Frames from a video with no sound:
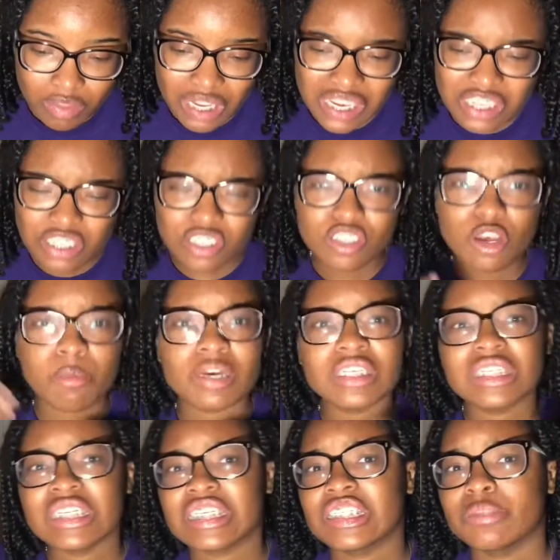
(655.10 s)
It's just so
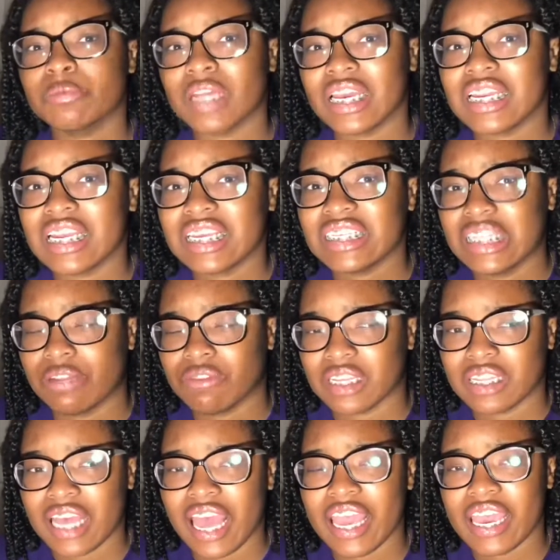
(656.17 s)
much explaining and stuff like
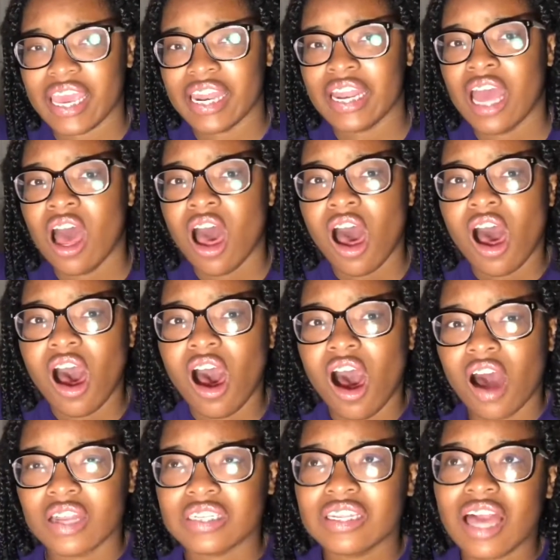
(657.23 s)
that, and
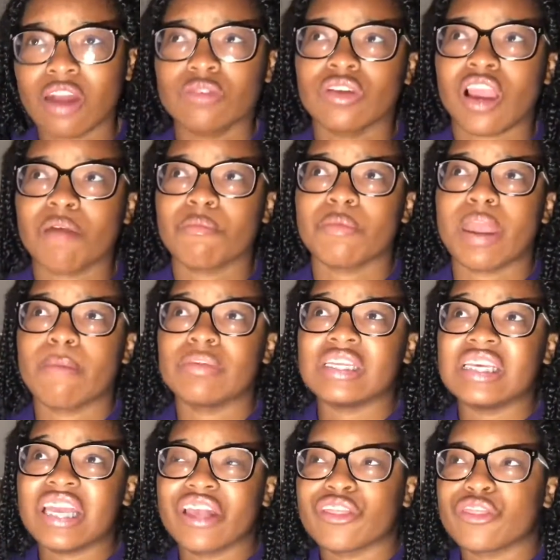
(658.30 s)
honestly, I don't think I'm gonna be able to
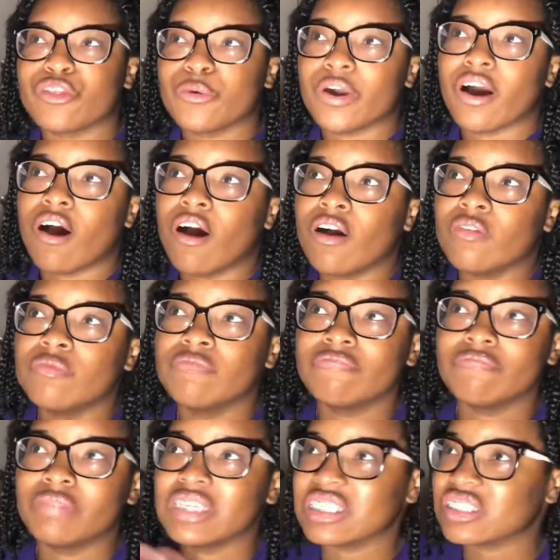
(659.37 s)
get through it all,
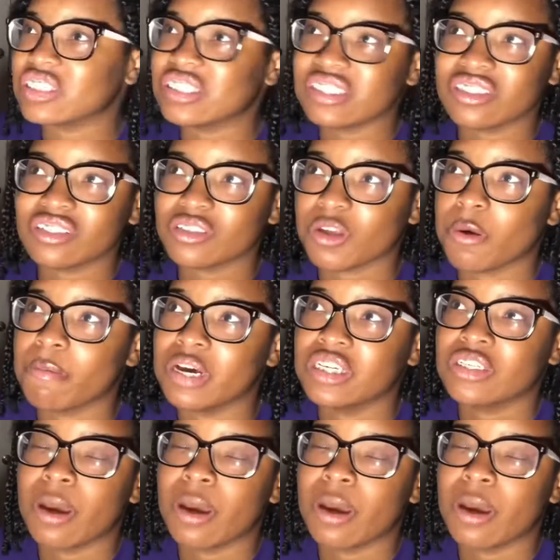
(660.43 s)
because it's just so much